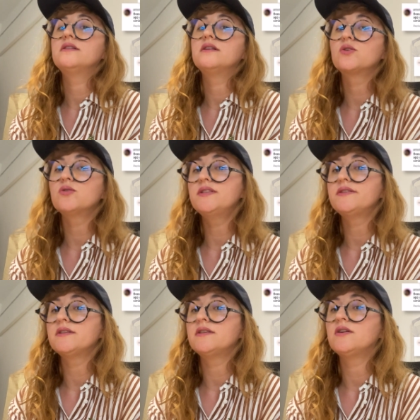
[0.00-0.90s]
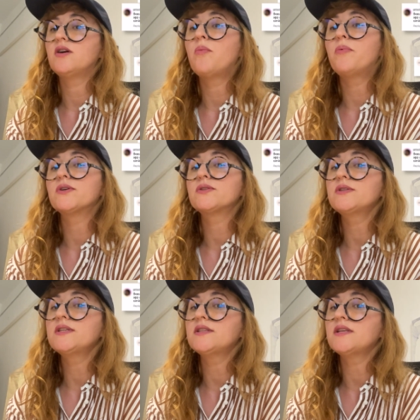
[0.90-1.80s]
a good
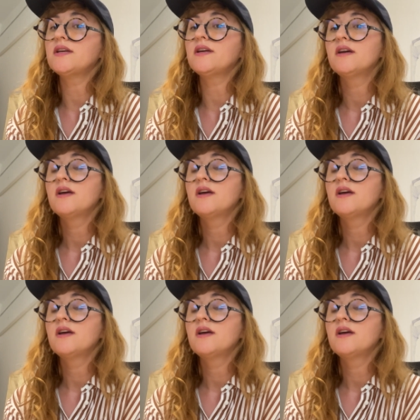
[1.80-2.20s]
opportunity